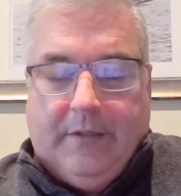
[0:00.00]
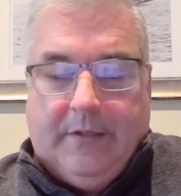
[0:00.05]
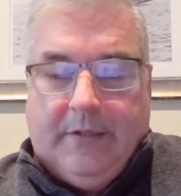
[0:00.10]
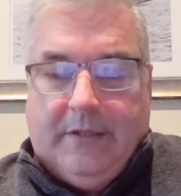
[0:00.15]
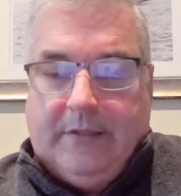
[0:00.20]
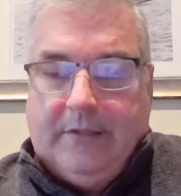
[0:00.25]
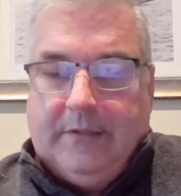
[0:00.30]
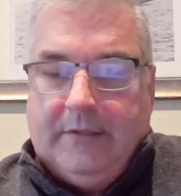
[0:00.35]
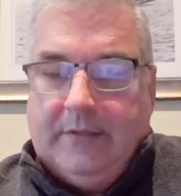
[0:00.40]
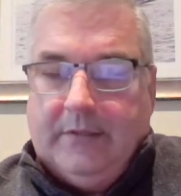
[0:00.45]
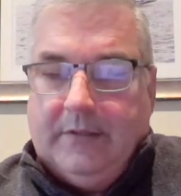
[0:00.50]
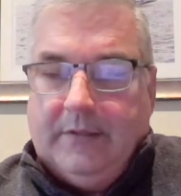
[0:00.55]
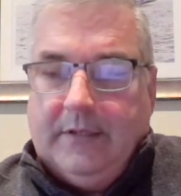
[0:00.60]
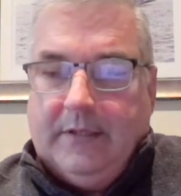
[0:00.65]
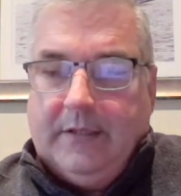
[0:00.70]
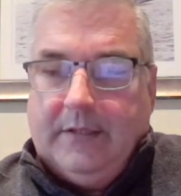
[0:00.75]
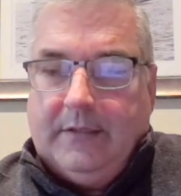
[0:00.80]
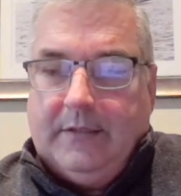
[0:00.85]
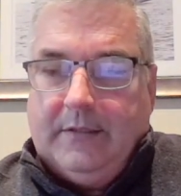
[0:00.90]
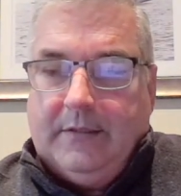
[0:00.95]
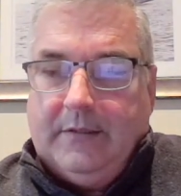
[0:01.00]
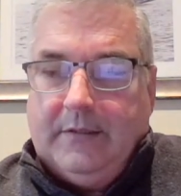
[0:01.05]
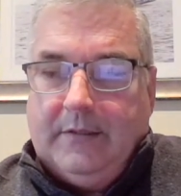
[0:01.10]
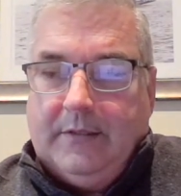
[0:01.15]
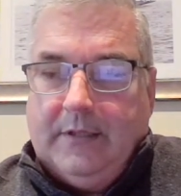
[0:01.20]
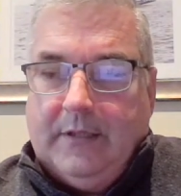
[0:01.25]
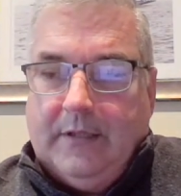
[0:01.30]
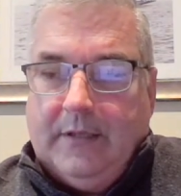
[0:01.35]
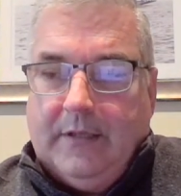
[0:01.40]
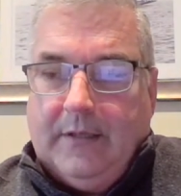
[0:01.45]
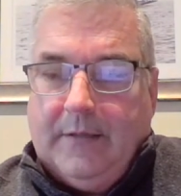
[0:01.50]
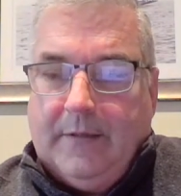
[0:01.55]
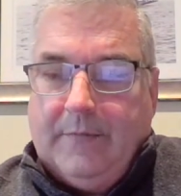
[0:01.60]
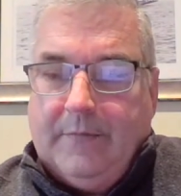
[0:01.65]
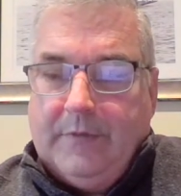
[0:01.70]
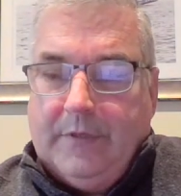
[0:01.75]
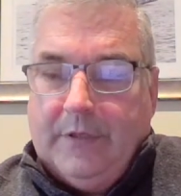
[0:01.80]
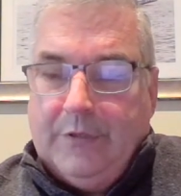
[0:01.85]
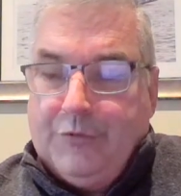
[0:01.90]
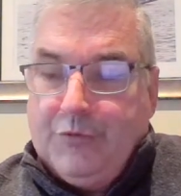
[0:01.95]
and and uh,
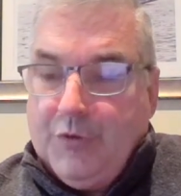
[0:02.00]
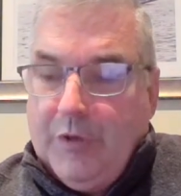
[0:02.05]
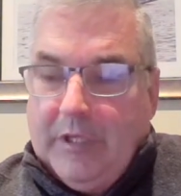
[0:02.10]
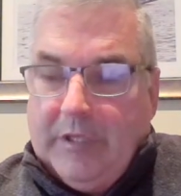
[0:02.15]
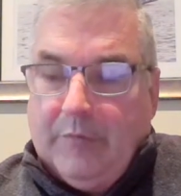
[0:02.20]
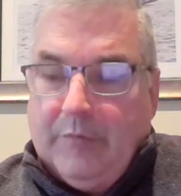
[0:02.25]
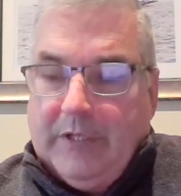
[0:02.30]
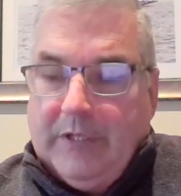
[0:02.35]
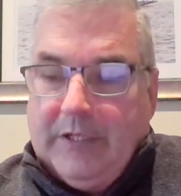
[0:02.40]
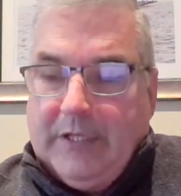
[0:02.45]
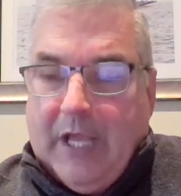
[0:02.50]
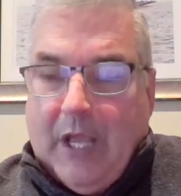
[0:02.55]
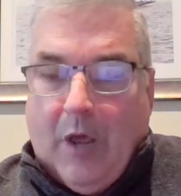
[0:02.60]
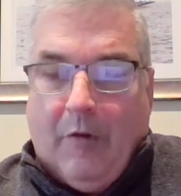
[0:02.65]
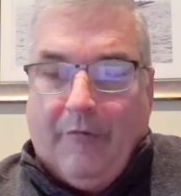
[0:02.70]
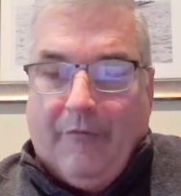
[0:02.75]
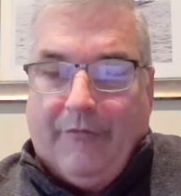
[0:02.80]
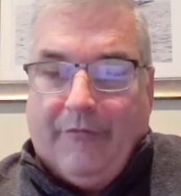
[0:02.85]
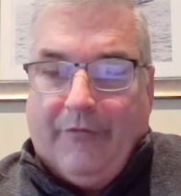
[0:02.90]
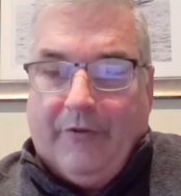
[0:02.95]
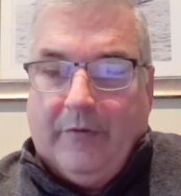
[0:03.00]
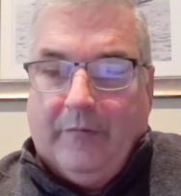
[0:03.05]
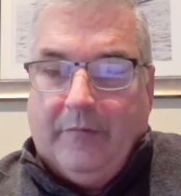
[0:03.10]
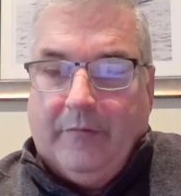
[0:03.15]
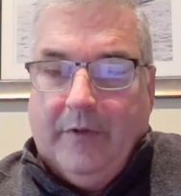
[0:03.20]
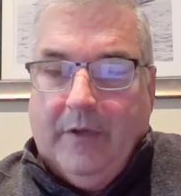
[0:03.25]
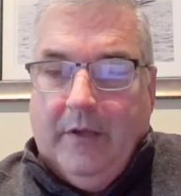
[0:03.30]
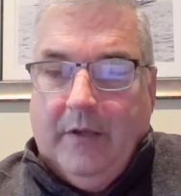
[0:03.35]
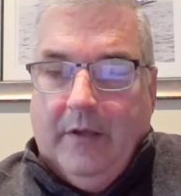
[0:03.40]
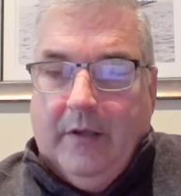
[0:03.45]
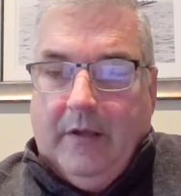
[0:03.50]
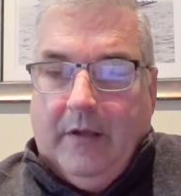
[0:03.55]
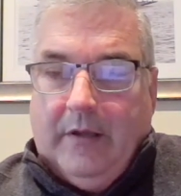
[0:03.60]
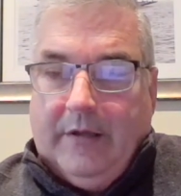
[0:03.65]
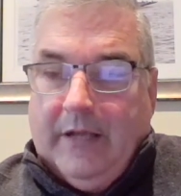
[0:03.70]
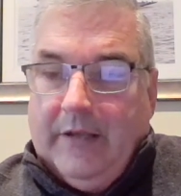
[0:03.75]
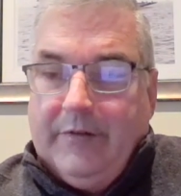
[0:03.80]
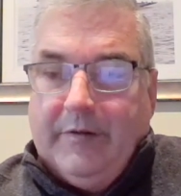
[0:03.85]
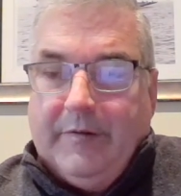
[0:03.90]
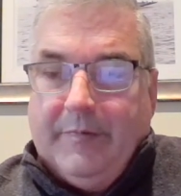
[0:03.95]
the genuine help from
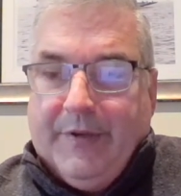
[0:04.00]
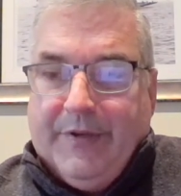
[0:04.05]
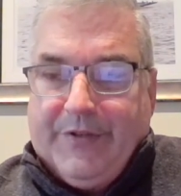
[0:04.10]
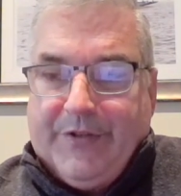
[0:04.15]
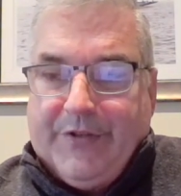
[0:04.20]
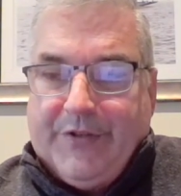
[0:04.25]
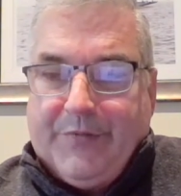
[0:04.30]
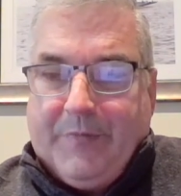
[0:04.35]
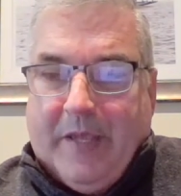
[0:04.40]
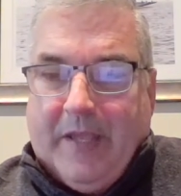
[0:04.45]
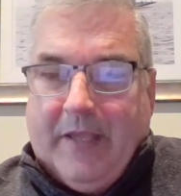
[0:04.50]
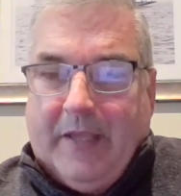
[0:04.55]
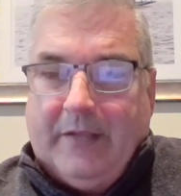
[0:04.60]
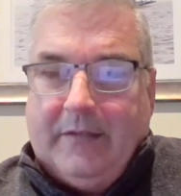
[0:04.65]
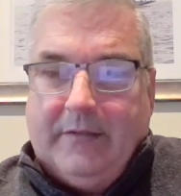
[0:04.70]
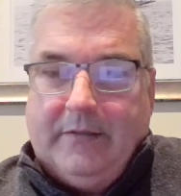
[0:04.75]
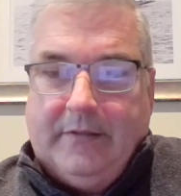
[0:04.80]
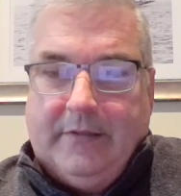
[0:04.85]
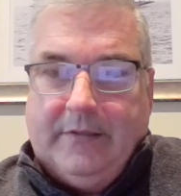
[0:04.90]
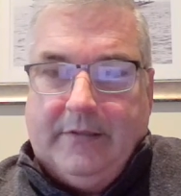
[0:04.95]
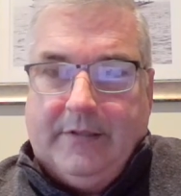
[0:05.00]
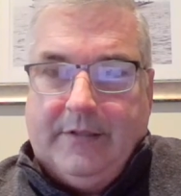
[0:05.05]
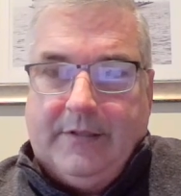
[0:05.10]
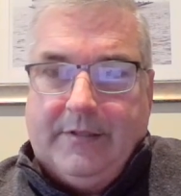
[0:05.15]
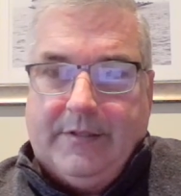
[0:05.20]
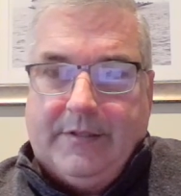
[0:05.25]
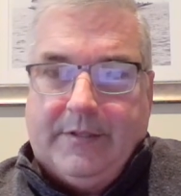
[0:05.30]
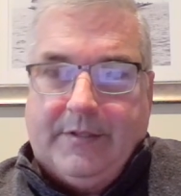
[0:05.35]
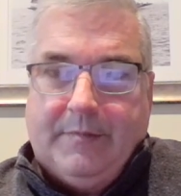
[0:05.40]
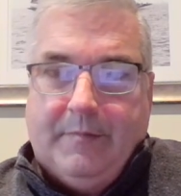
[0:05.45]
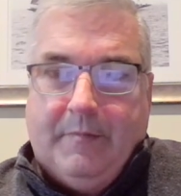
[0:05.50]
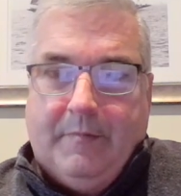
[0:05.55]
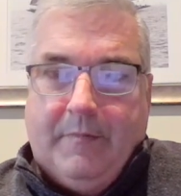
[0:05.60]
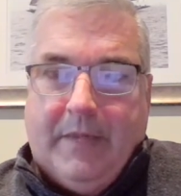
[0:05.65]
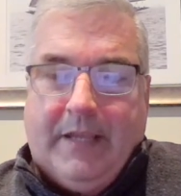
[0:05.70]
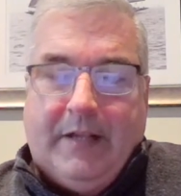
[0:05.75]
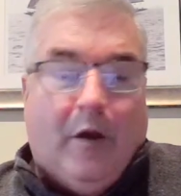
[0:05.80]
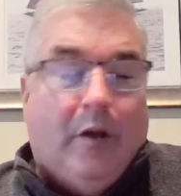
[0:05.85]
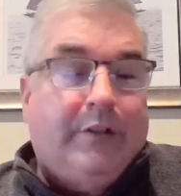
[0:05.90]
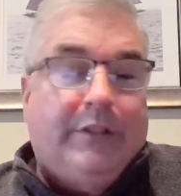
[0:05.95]
another businessman is
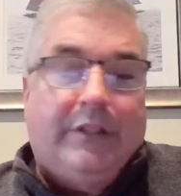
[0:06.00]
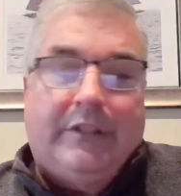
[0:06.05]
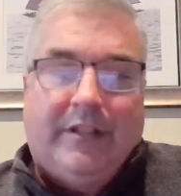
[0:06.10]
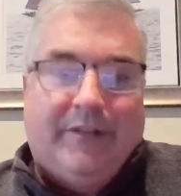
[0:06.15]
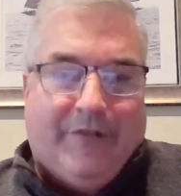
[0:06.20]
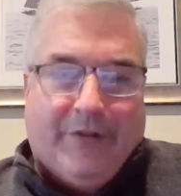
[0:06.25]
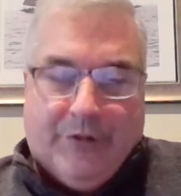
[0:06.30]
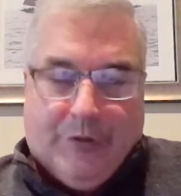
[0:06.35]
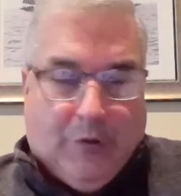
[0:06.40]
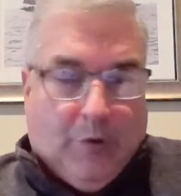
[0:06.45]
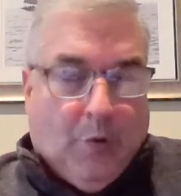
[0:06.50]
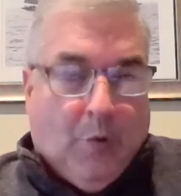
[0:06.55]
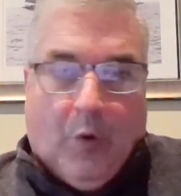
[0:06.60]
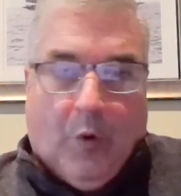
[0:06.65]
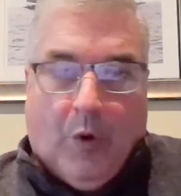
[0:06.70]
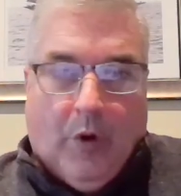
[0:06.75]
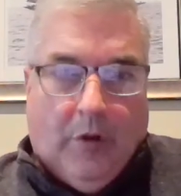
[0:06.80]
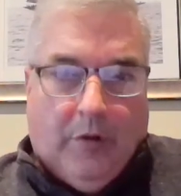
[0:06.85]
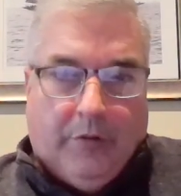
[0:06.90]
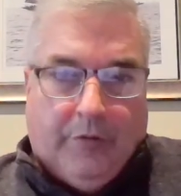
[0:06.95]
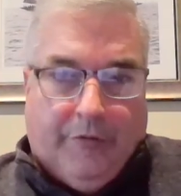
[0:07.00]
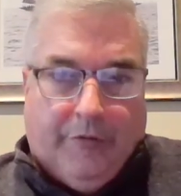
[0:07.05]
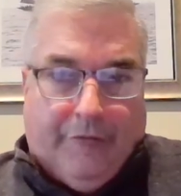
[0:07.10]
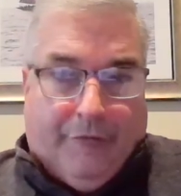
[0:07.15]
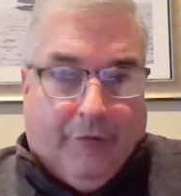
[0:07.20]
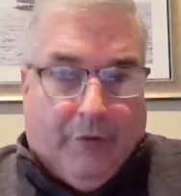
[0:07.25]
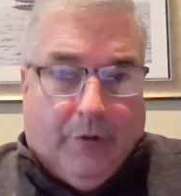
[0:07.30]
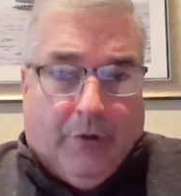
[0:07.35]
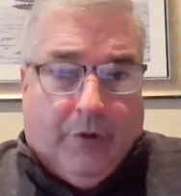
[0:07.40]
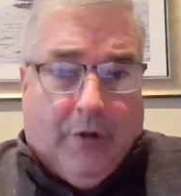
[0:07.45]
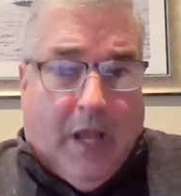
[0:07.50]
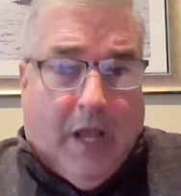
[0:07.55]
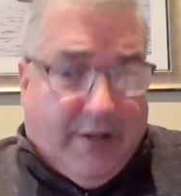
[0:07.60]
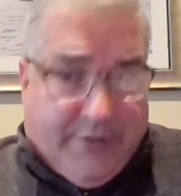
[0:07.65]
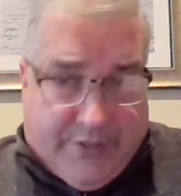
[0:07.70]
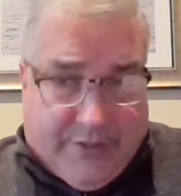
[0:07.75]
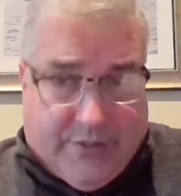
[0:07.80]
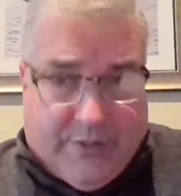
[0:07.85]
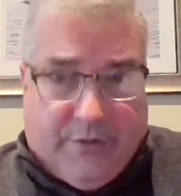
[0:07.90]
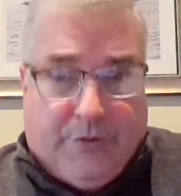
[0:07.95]
made all the difference in the world for
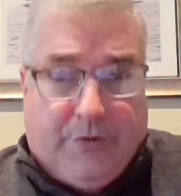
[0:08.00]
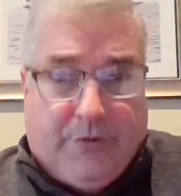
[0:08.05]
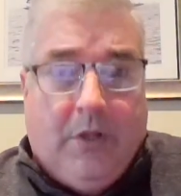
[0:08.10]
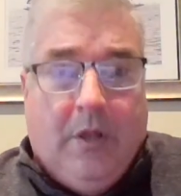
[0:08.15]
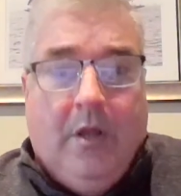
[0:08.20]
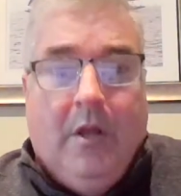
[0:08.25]
us